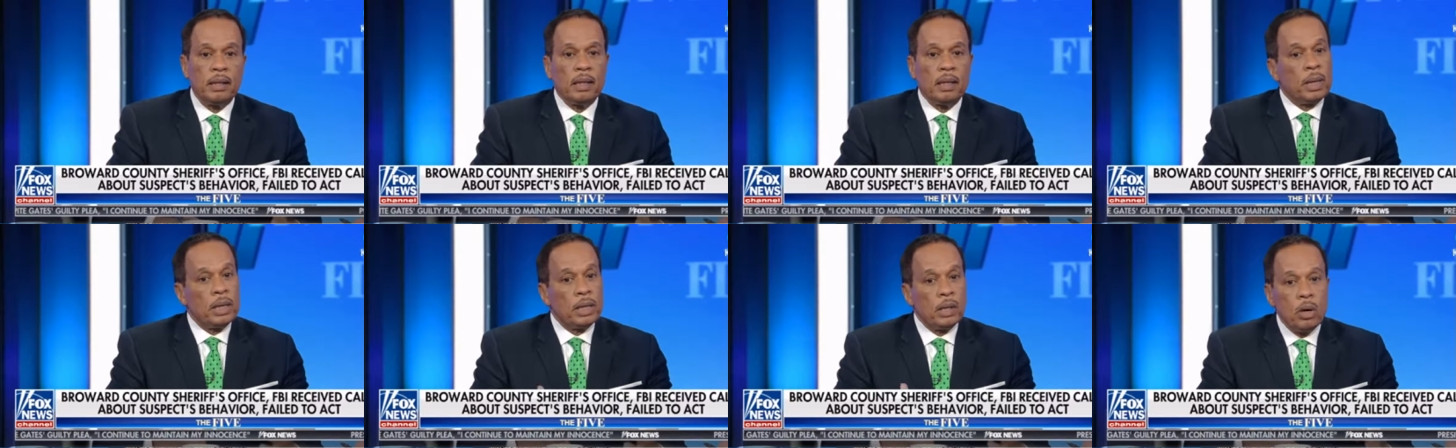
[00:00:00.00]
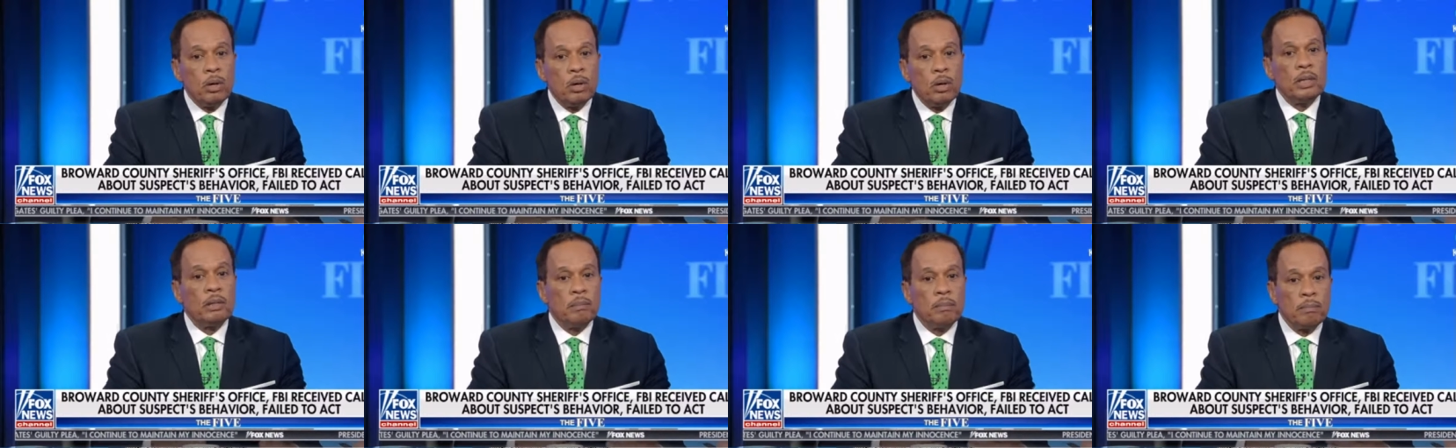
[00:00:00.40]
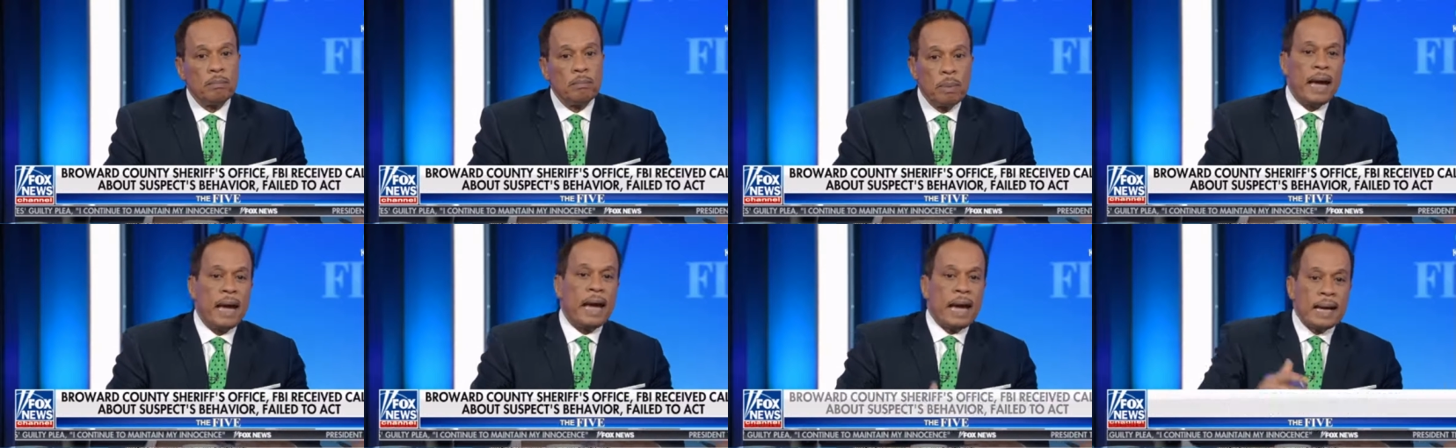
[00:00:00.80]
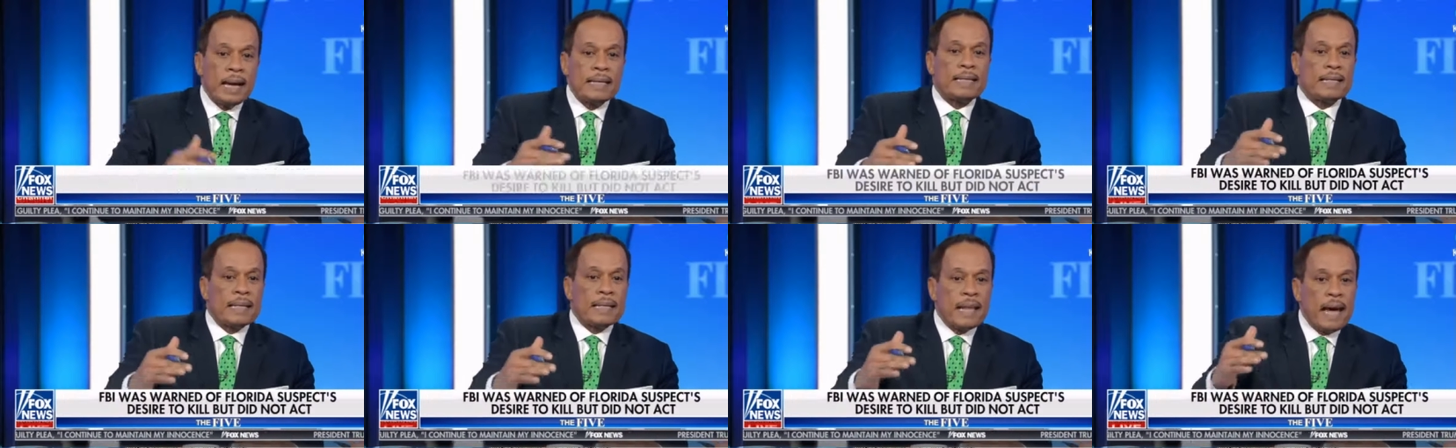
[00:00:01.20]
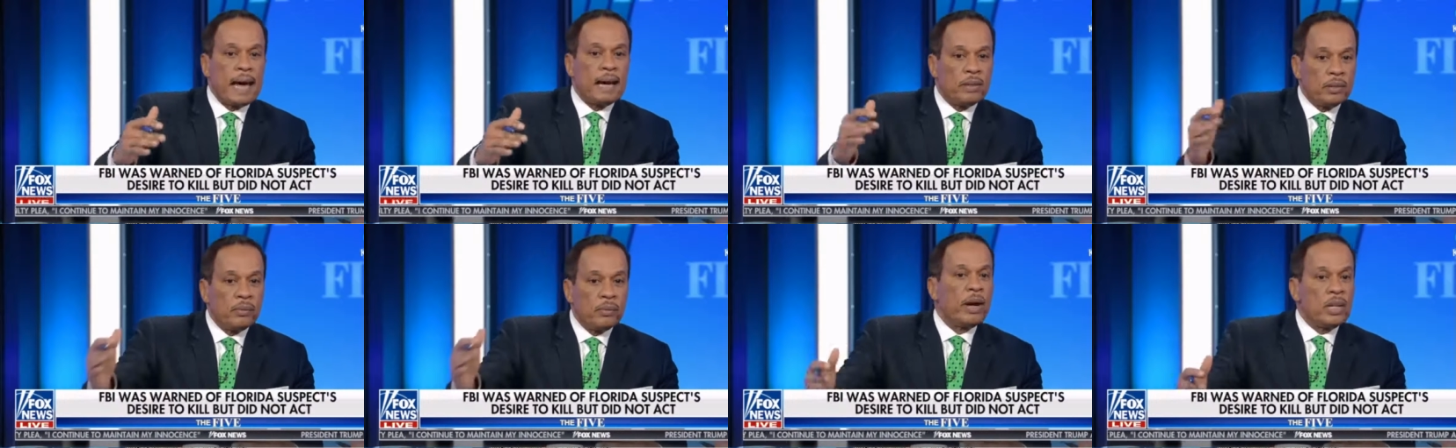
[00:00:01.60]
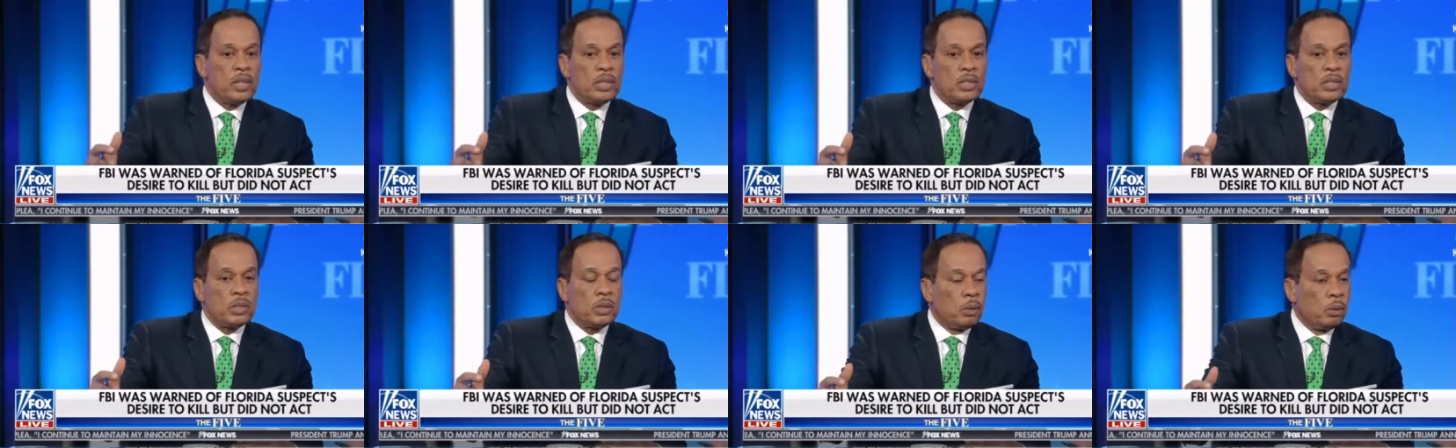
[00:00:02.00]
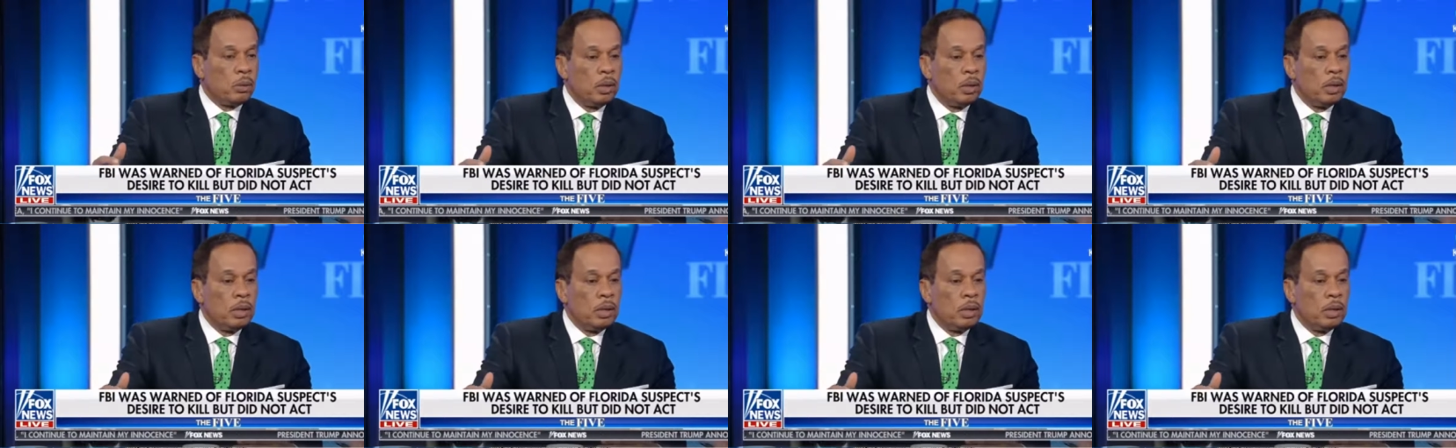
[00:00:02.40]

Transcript: but couldn't pass that threshold.